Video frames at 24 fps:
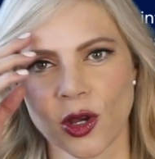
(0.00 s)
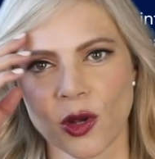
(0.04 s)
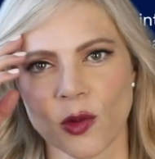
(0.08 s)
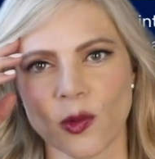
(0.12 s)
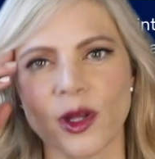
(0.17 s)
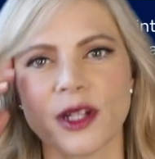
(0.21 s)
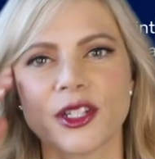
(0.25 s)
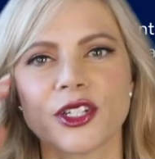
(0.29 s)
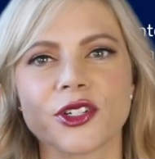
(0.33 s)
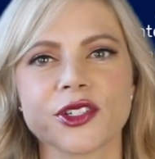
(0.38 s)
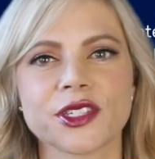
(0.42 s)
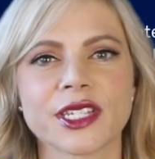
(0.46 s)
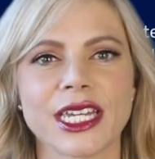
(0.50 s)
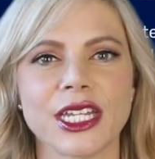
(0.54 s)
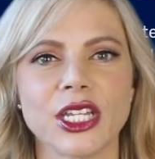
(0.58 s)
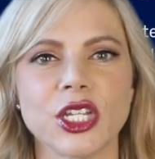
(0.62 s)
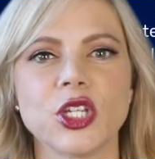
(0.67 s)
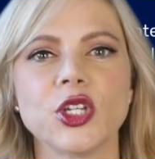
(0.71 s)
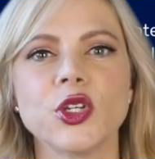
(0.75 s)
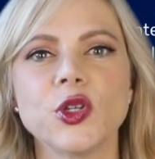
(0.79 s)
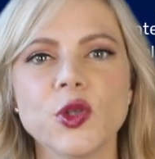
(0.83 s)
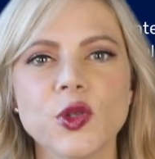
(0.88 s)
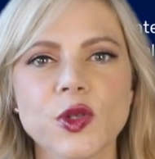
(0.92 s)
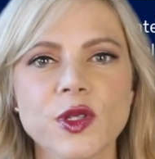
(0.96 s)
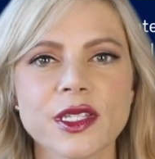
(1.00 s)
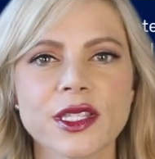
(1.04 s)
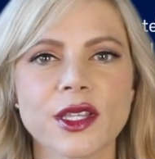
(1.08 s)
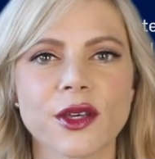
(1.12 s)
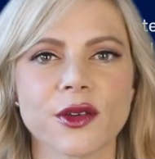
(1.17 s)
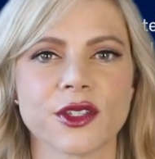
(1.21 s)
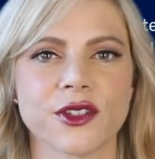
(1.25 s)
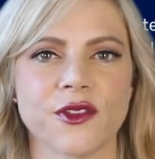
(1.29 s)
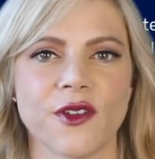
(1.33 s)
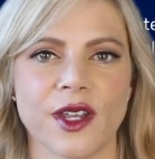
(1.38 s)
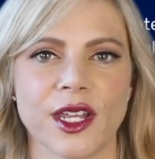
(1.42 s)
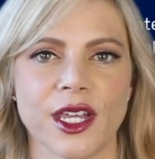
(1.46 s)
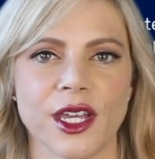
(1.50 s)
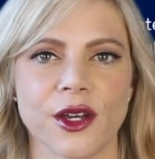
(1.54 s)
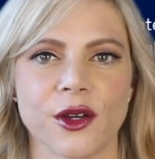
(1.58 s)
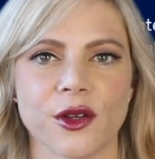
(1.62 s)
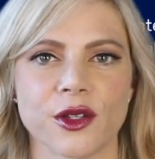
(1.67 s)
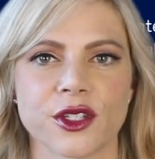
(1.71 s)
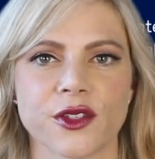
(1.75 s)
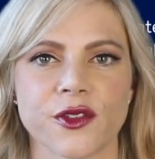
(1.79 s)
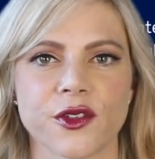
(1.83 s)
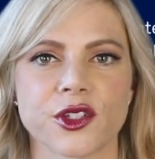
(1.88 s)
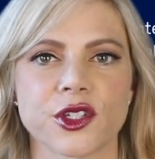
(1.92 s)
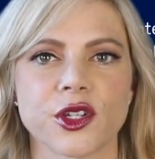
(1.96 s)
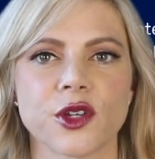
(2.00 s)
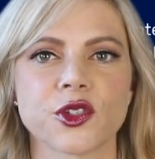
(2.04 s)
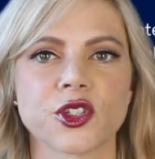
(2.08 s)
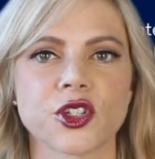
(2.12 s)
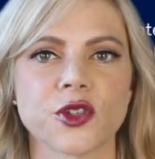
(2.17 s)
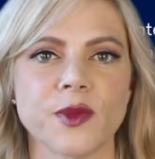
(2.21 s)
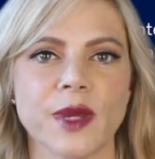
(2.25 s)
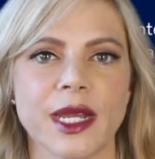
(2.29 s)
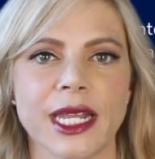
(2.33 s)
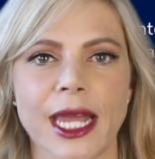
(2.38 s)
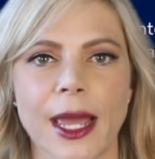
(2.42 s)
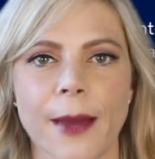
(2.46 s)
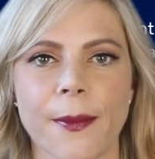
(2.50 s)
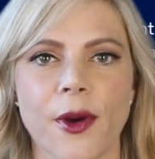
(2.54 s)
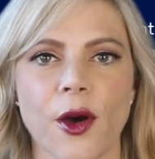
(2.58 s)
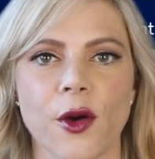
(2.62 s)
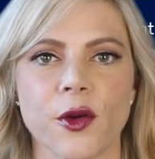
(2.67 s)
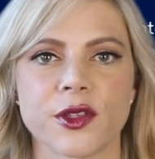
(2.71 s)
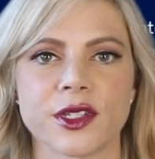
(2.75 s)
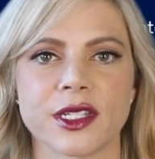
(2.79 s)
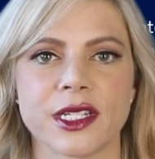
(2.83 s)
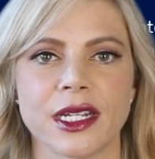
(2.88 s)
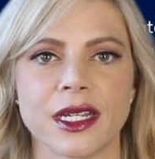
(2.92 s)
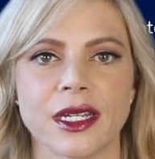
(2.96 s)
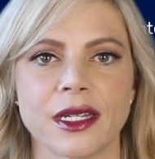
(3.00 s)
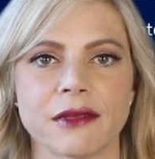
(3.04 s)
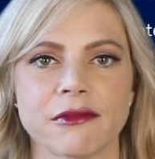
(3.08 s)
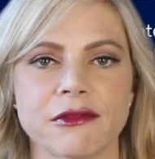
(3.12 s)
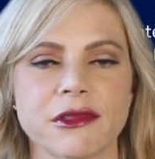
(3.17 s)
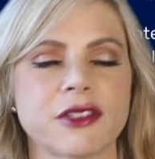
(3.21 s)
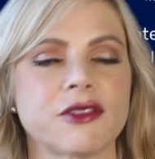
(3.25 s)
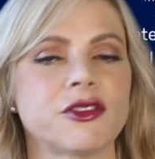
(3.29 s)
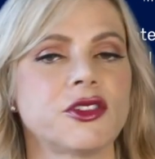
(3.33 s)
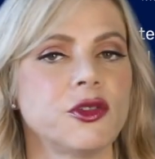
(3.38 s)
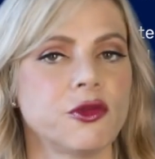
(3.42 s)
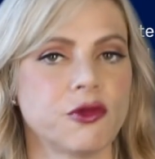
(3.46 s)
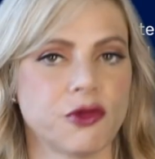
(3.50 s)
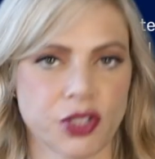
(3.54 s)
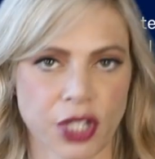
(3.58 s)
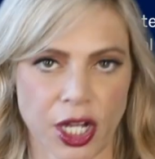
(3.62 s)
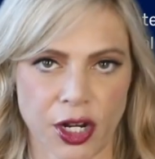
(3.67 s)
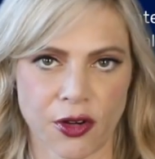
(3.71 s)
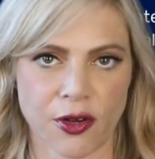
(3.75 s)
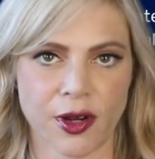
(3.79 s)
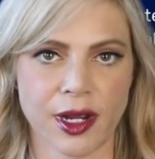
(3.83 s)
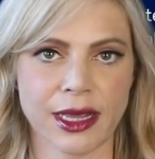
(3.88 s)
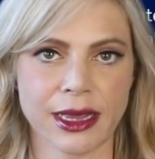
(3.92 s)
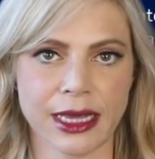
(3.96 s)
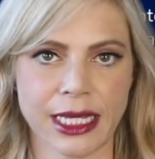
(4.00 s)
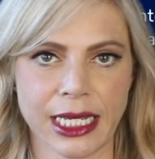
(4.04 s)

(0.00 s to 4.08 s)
Realtors can use those videos for social media postings to generate